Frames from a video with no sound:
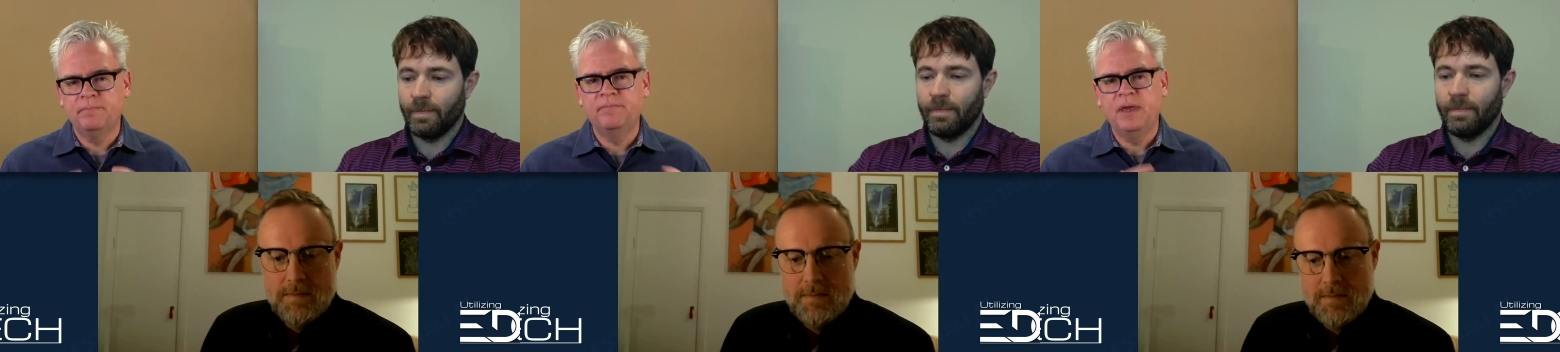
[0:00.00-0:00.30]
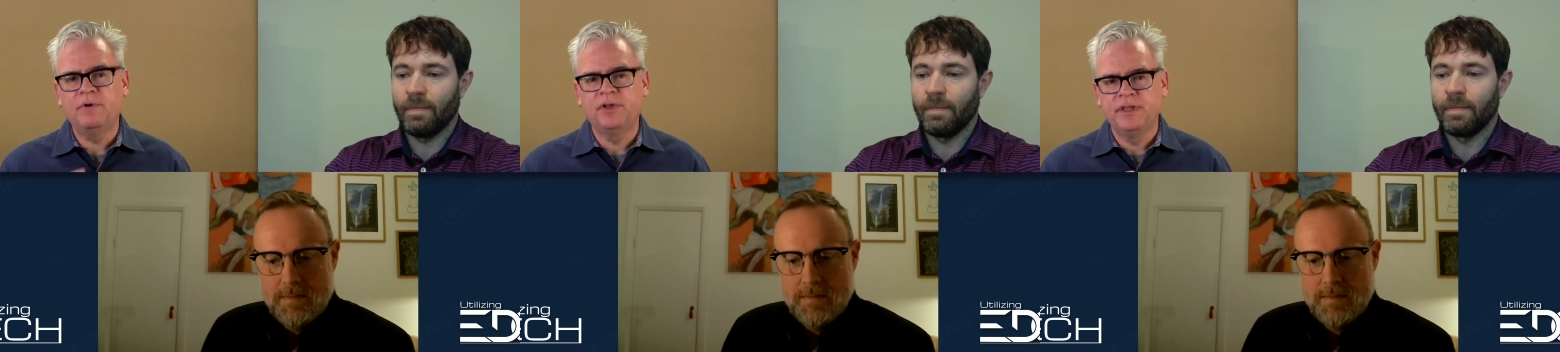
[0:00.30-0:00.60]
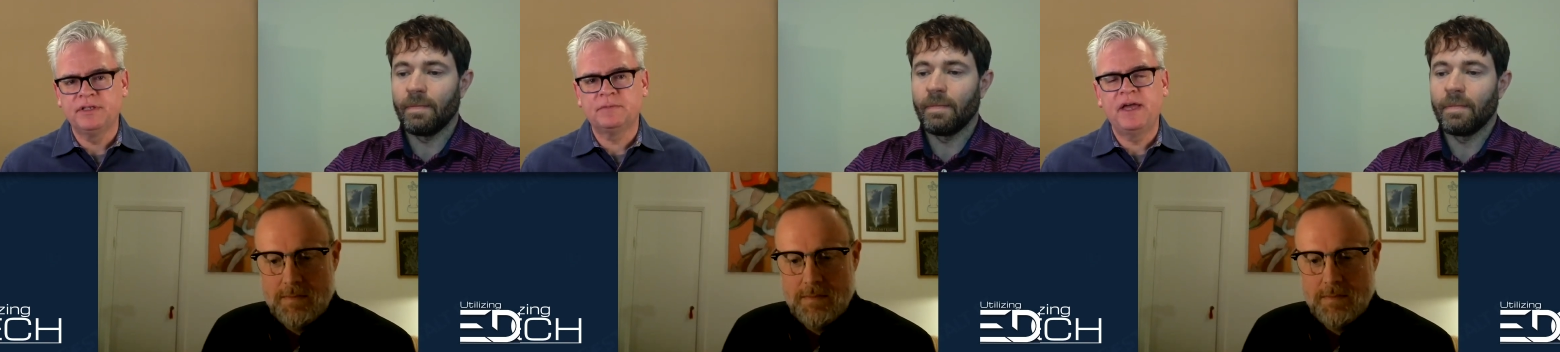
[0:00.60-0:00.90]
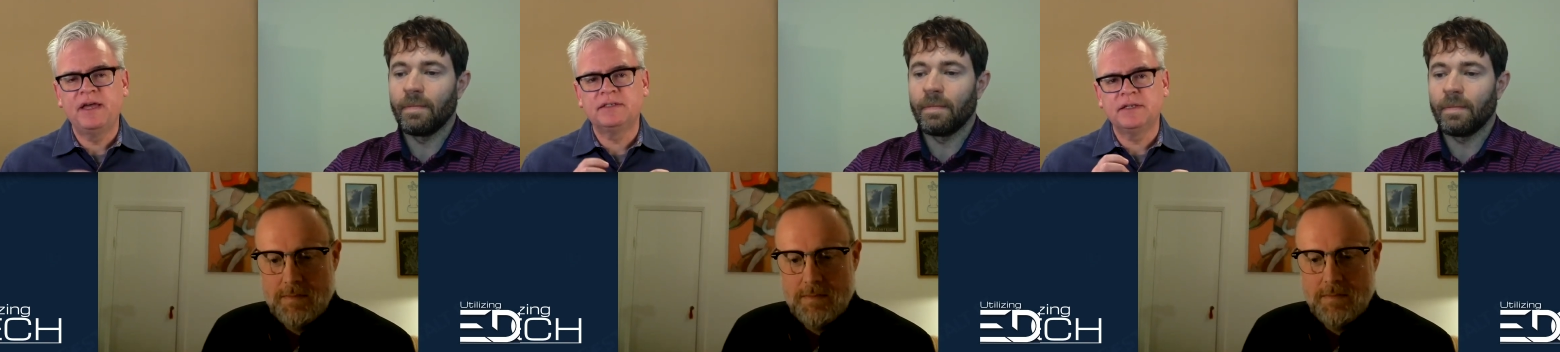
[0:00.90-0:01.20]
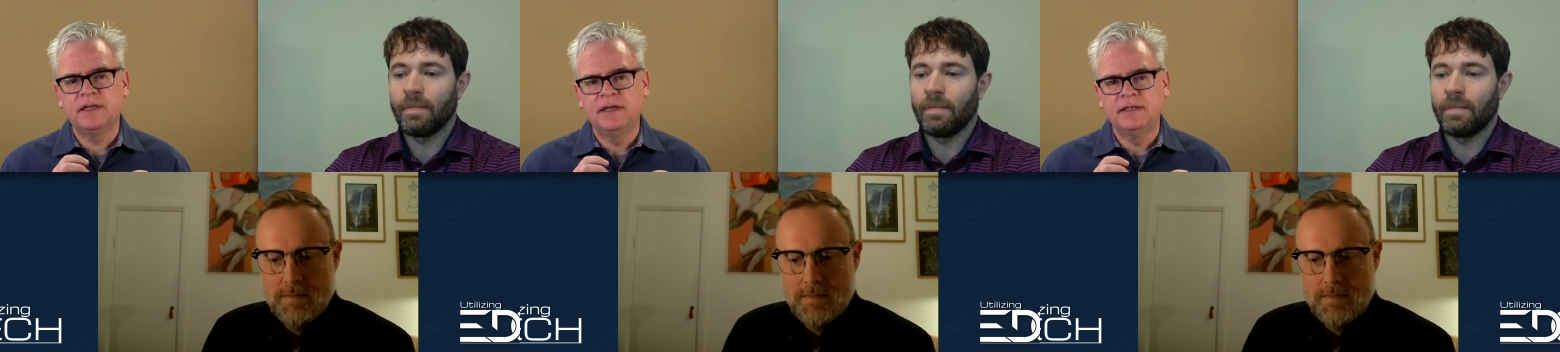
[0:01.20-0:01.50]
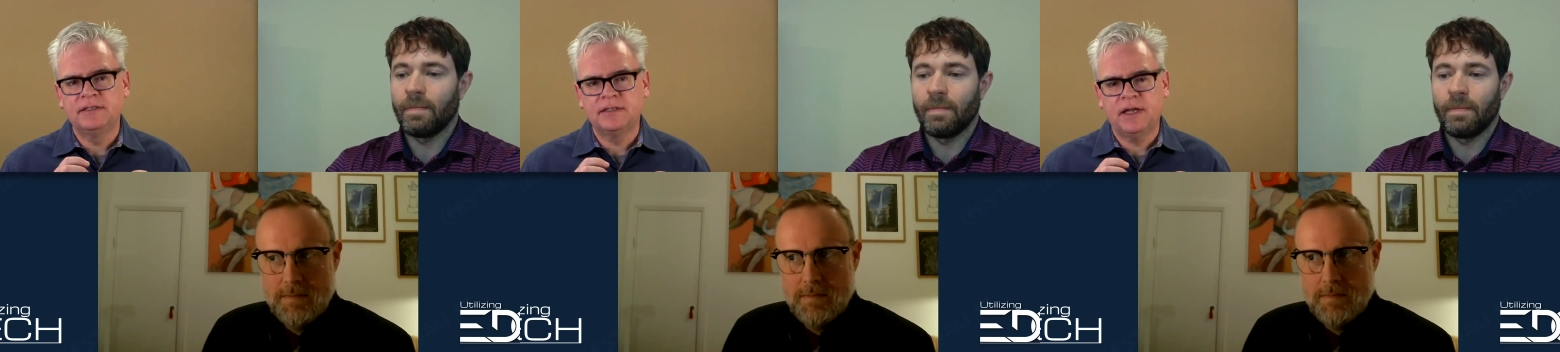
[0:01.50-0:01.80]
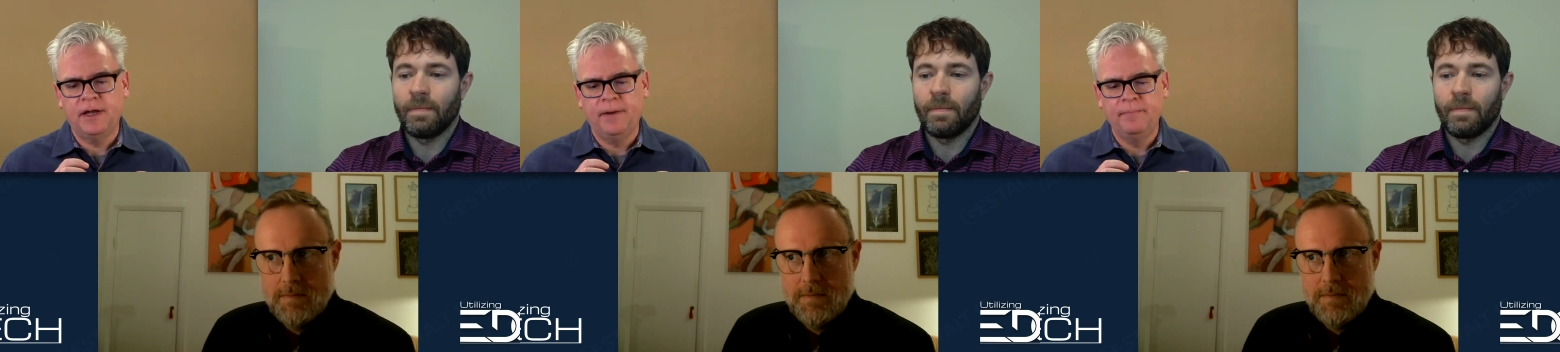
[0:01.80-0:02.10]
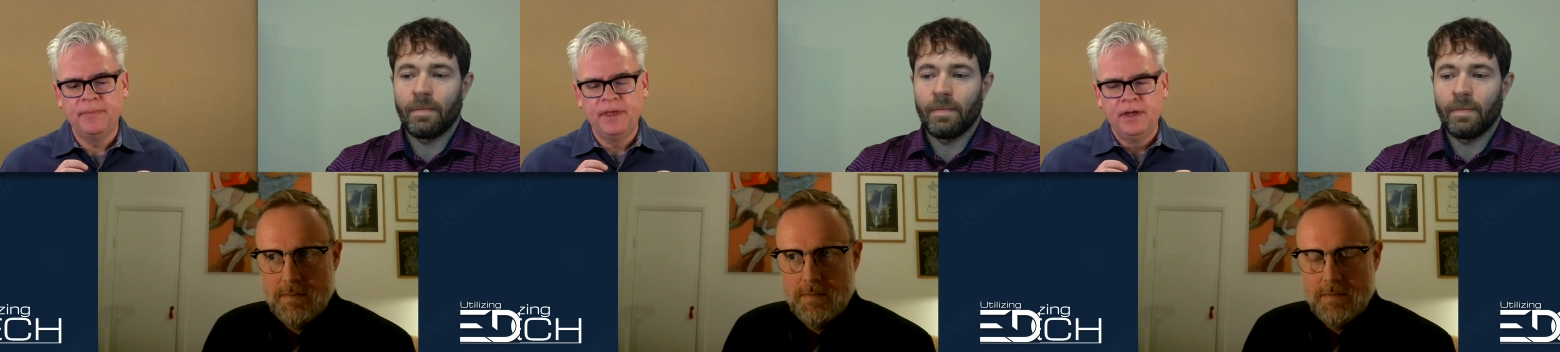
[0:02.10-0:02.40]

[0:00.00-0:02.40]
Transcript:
Speaker 1: people in this space is um,